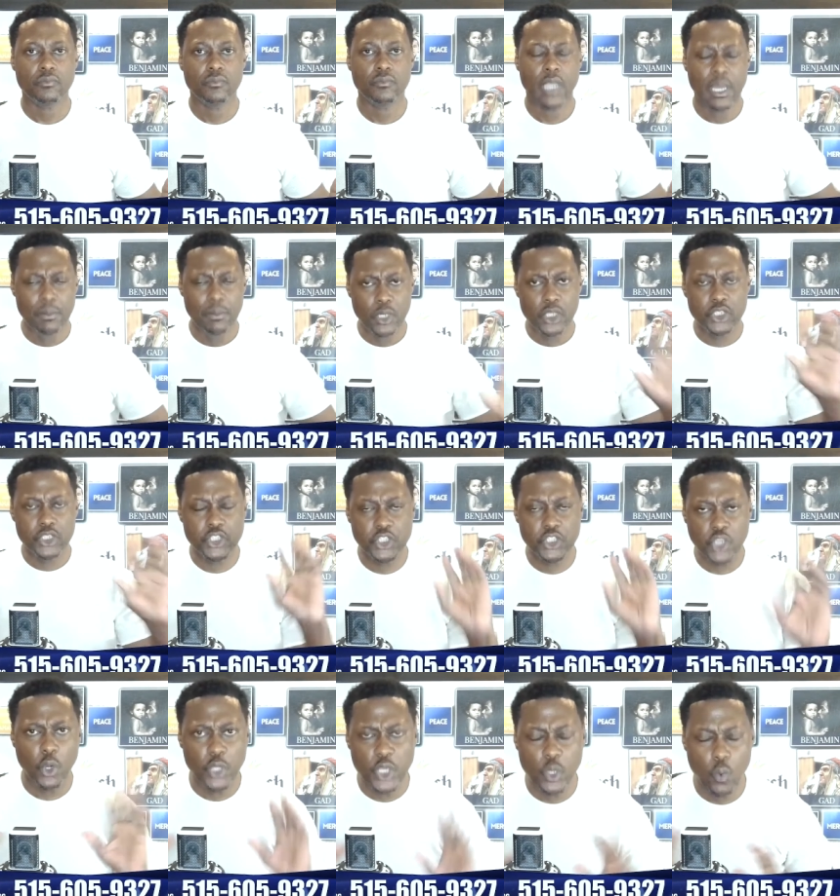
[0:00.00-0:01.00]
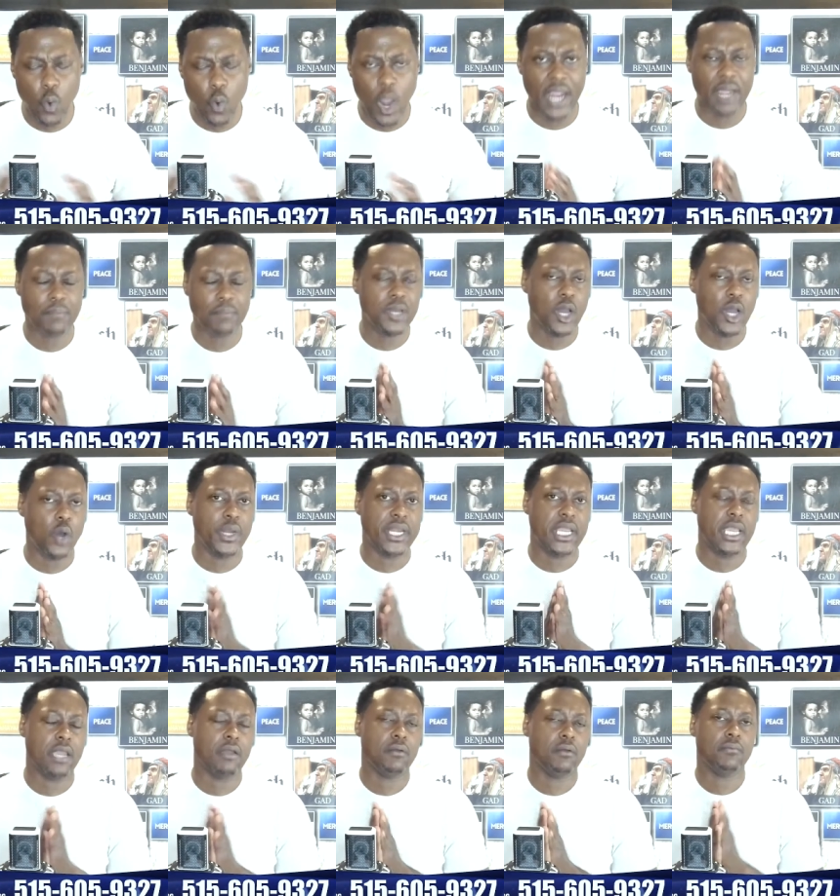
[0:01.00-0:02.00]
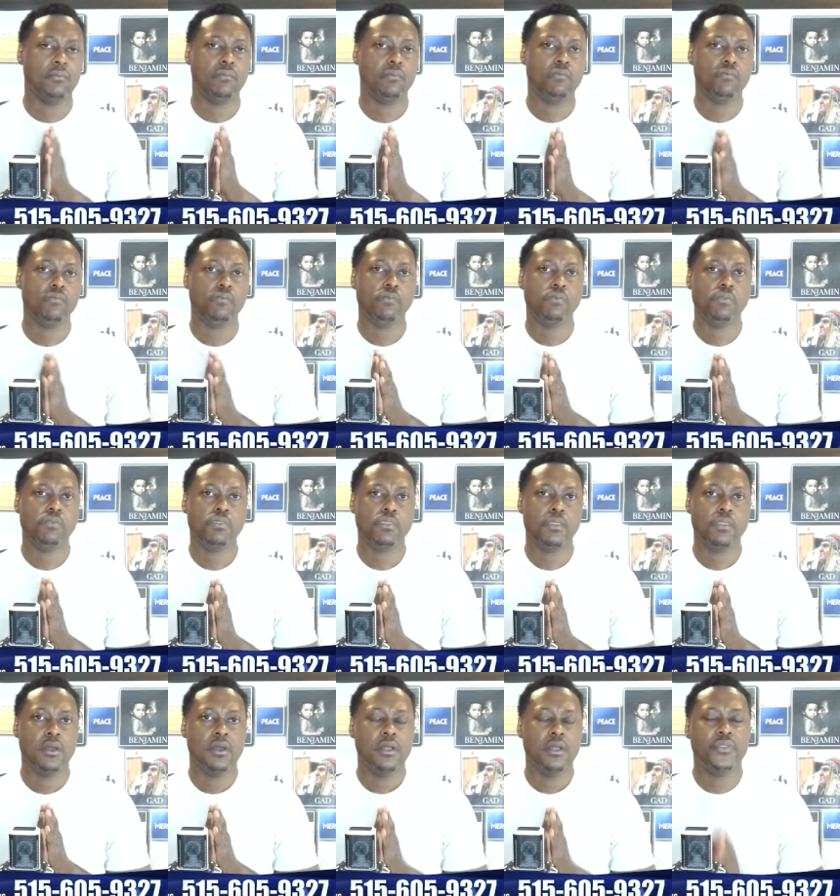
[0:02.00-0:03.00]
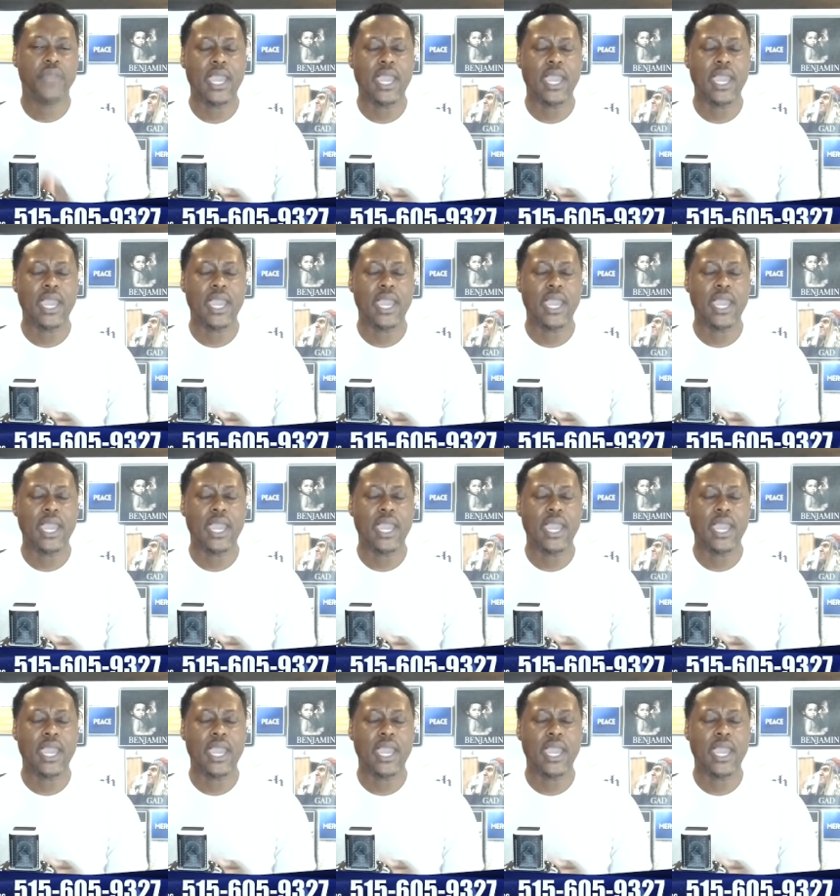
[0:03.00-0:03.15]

I'm going to show you why I'm going here. They